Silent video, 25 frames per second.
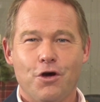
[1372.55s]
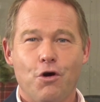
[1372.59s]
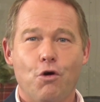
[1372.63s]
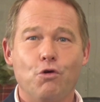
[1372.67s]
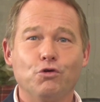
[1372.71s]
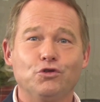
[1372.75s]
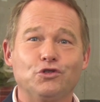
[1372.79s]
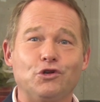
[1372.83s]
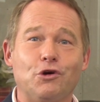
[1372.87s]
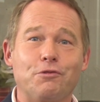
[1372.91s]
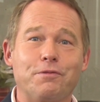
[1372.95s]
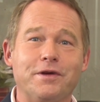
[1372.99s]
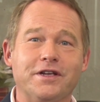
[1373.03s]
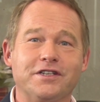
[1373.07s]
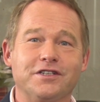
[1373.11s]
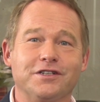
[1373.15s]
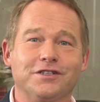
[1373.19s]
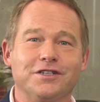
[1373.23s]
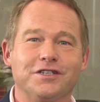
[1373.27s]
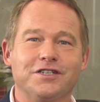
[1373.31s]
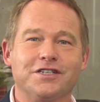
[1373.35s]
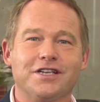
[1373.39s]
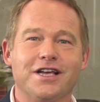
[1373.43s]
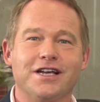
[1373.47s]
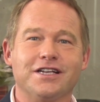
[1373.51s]
All topics are
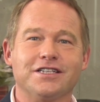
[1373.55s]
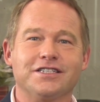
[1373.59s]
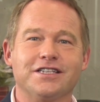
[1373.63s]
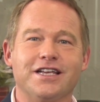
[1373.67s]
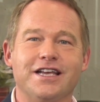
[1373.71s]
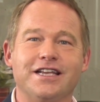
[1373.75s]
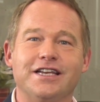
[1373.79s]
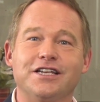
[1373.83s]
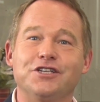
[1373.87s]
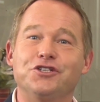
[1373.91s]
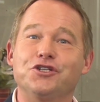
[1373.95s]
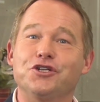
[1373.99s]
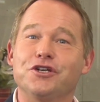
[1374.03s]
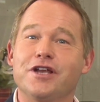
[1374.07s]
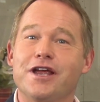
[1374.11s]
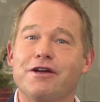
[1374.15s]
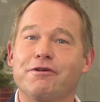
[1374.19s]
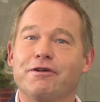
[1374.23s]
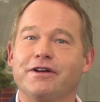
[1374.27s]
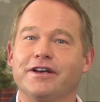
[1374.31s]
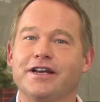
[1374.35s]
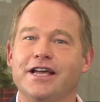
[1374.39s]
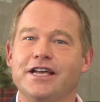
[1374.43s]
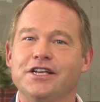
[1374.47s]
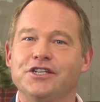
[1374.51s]
discussed in a
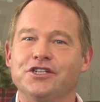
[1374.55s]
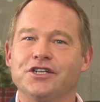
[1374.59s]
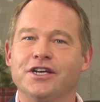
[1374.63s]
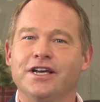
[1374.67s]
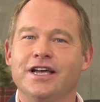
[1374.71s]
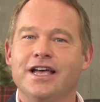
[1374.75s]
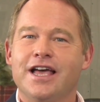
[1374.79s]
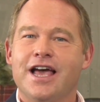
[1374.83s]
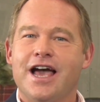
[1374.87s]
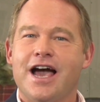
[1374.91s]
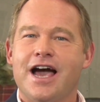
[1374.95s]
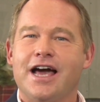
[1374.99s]
generic nature,